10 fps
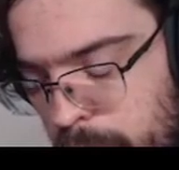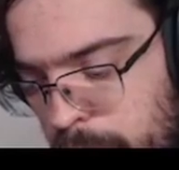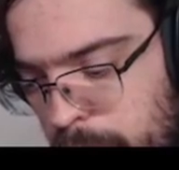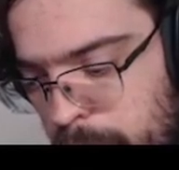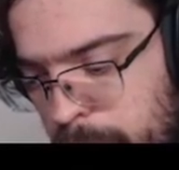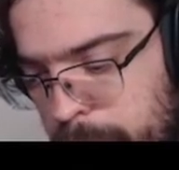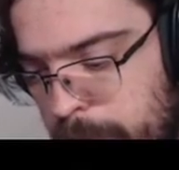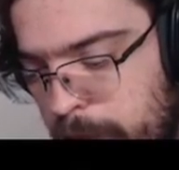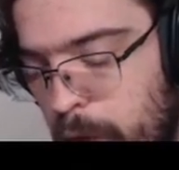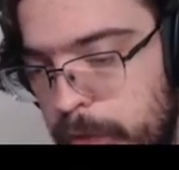
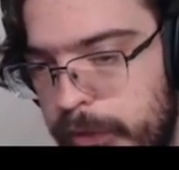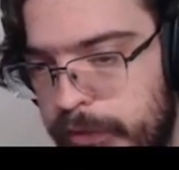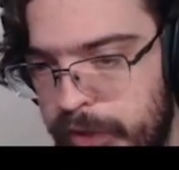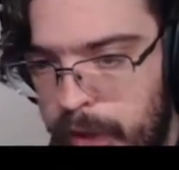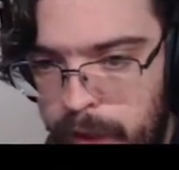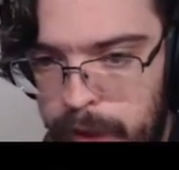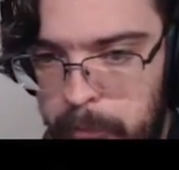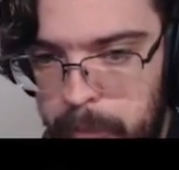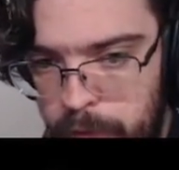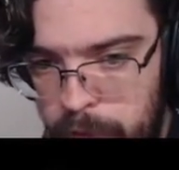the only
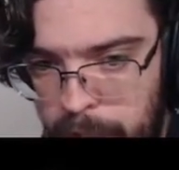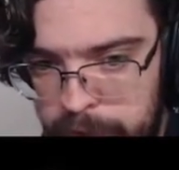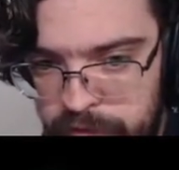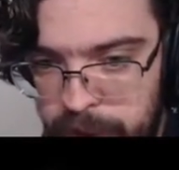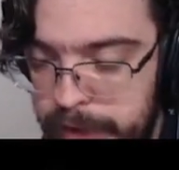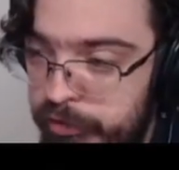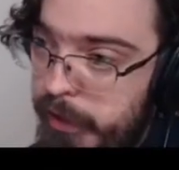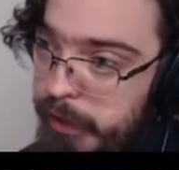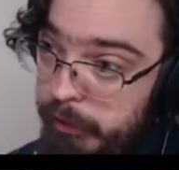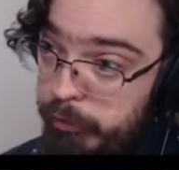time that danger
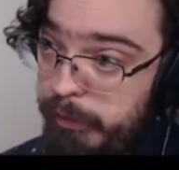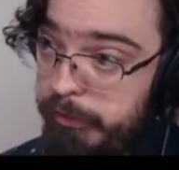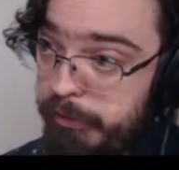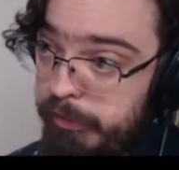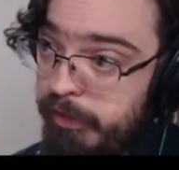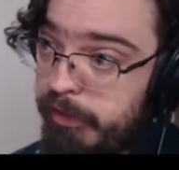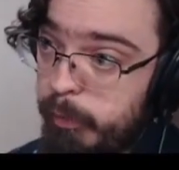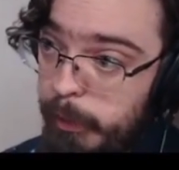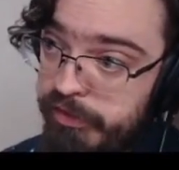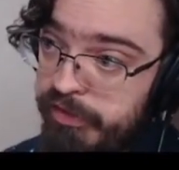increases is
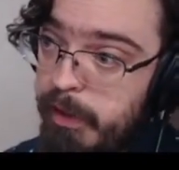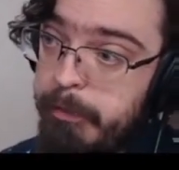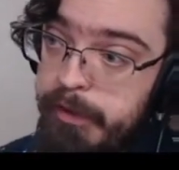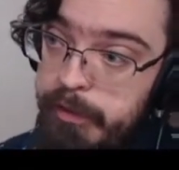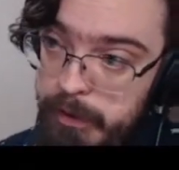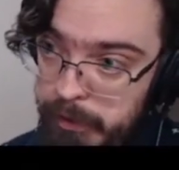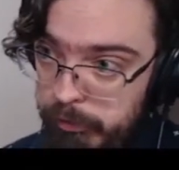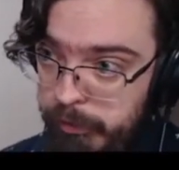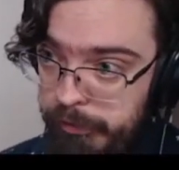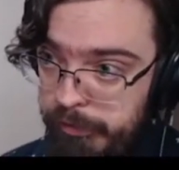when step ID
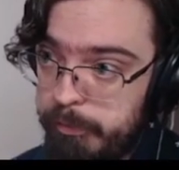increases,